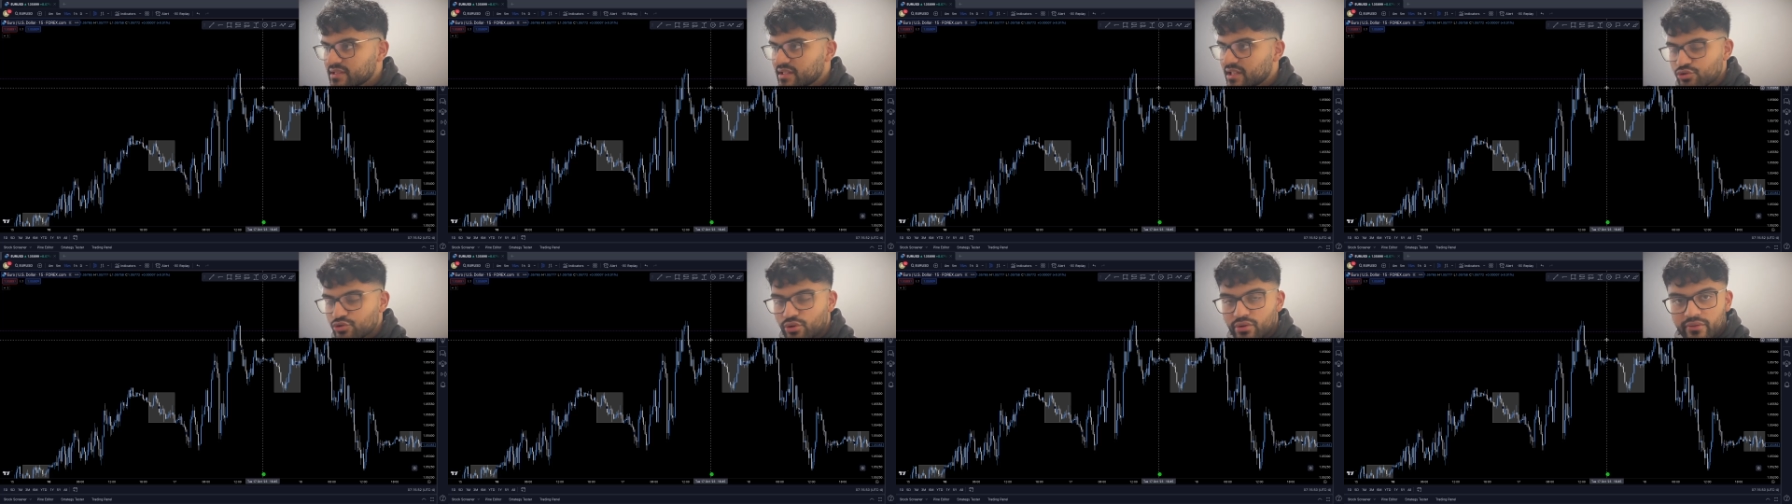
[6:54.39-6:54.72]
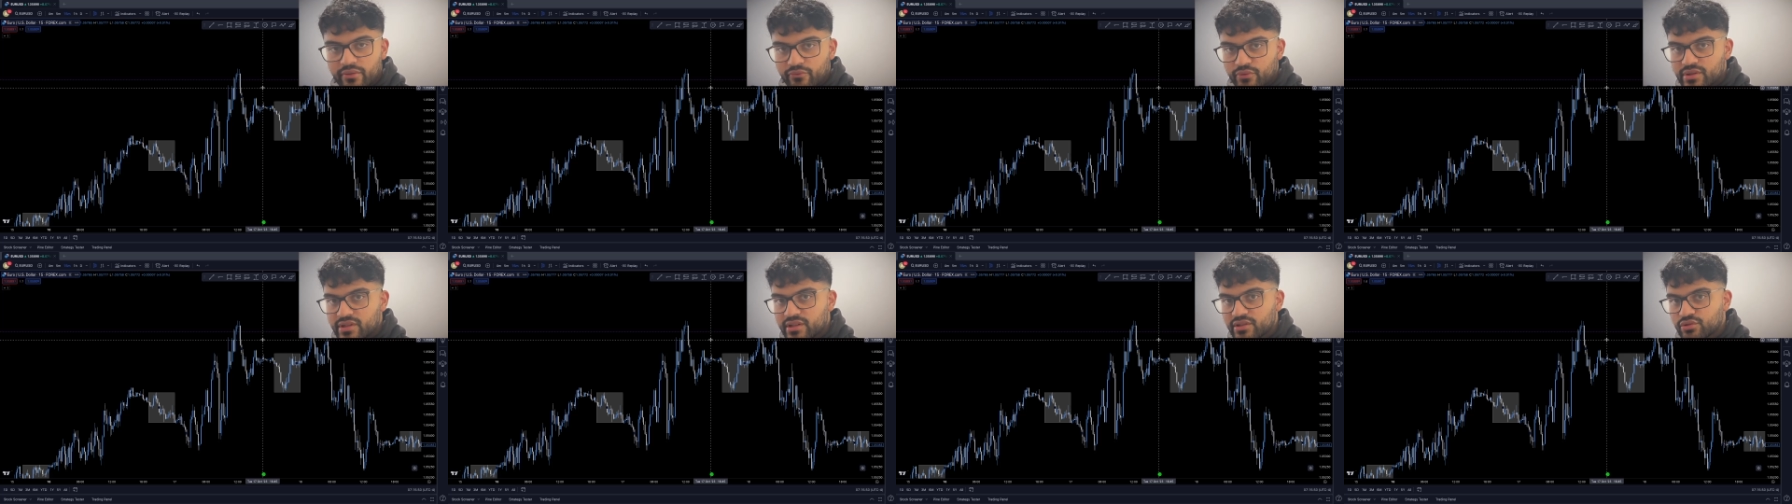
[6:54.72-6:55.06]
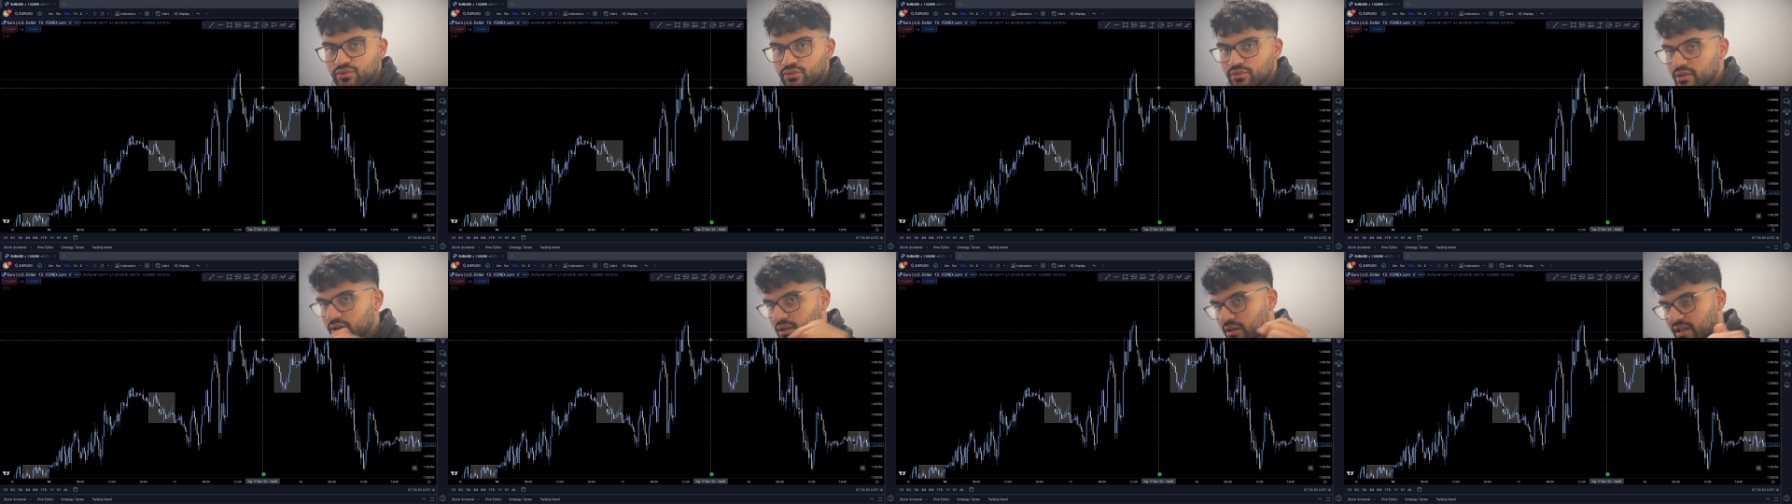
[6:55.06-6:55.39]
Join the free
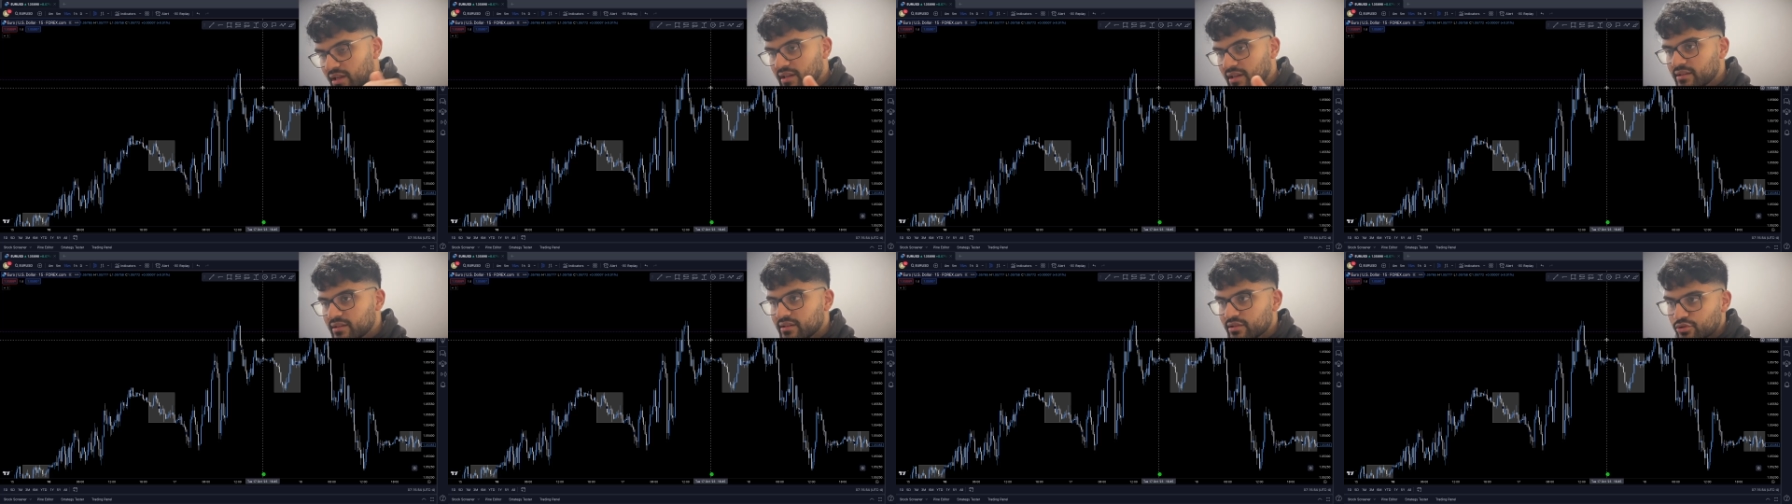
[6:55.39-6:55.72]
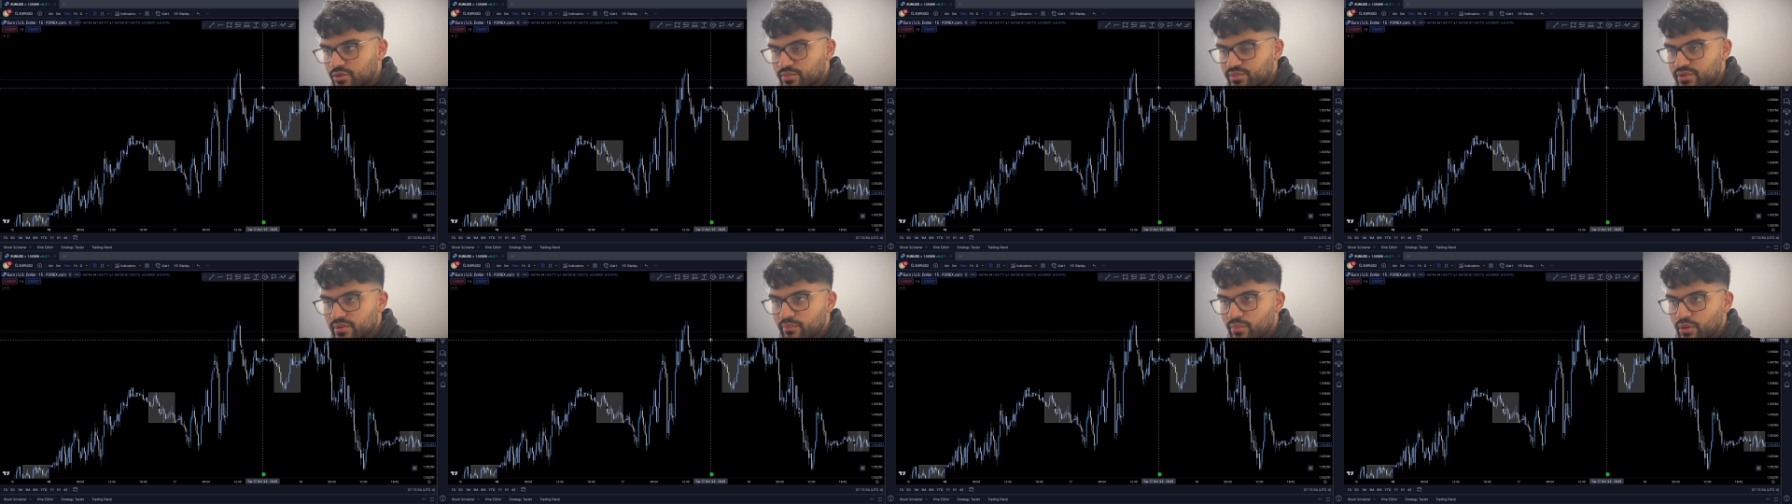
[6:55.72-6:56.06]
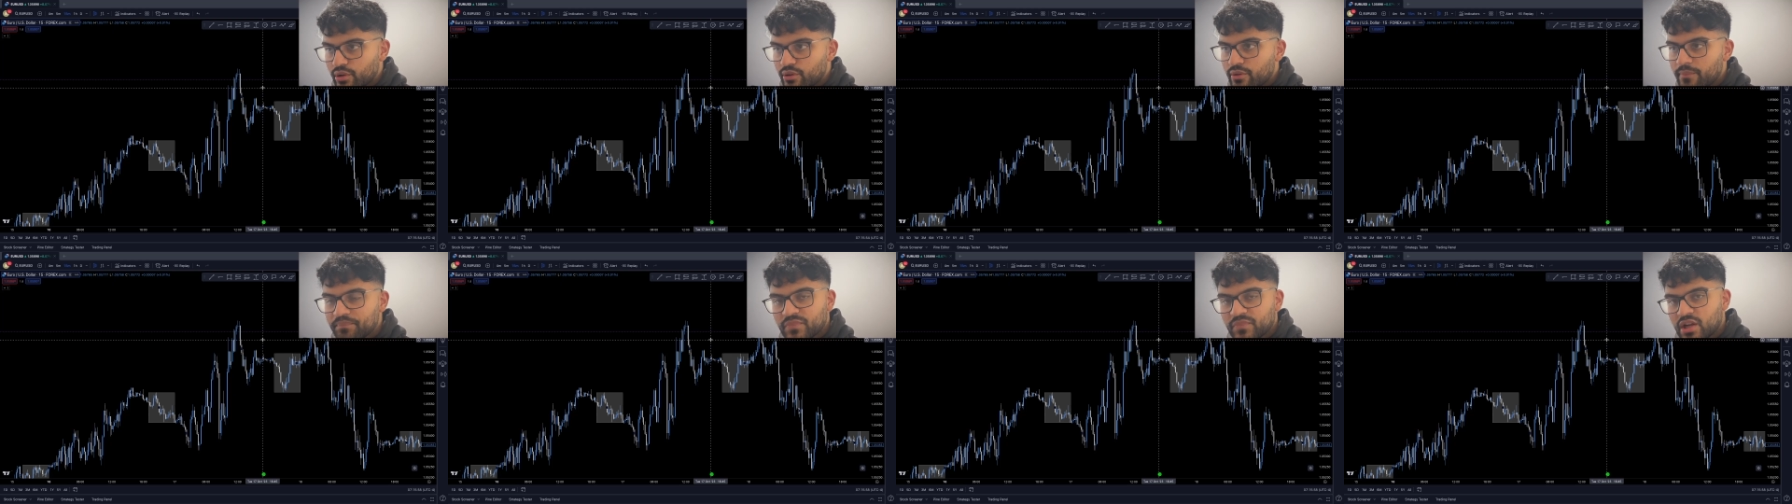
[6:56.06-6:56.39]
Discord, link in the description
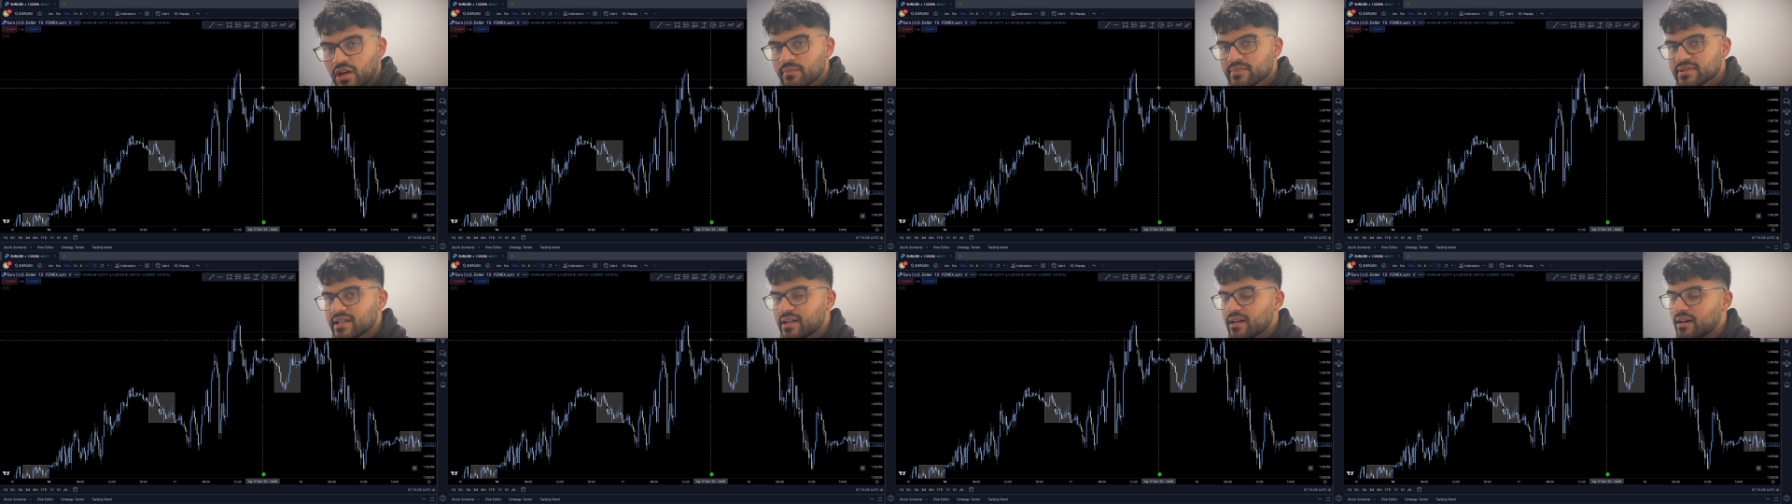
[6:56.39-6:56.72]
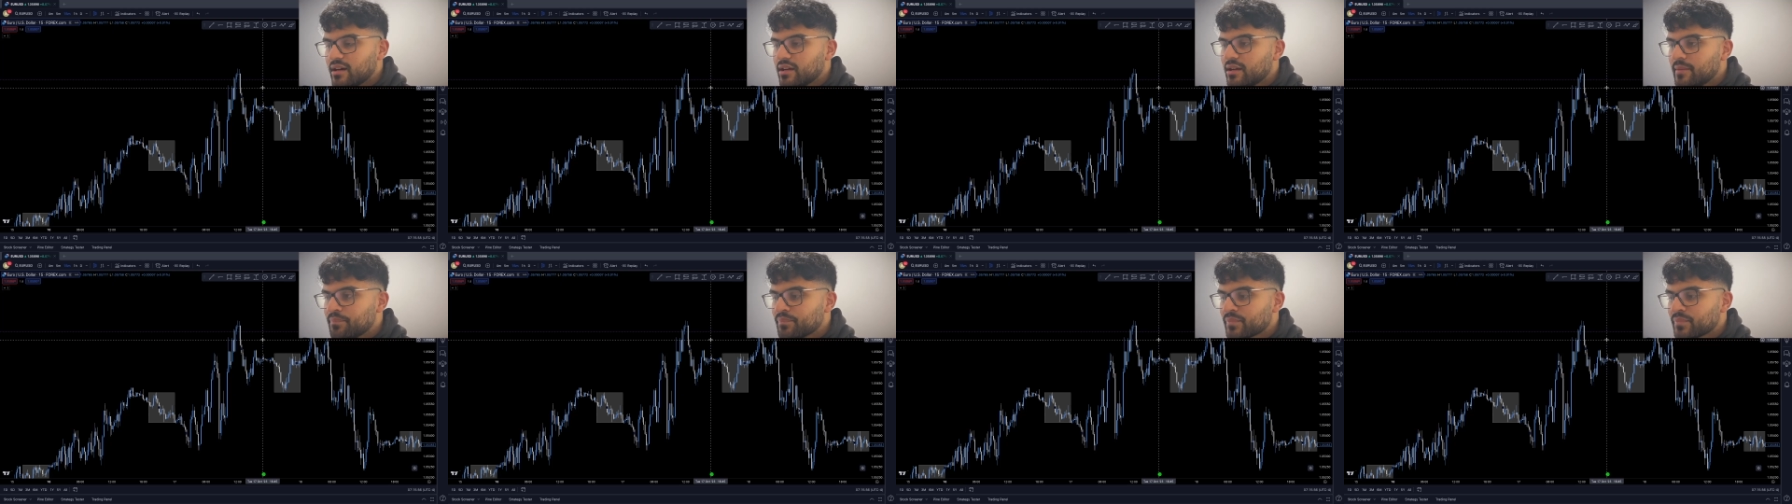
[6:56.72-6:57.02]
below. Come say hi.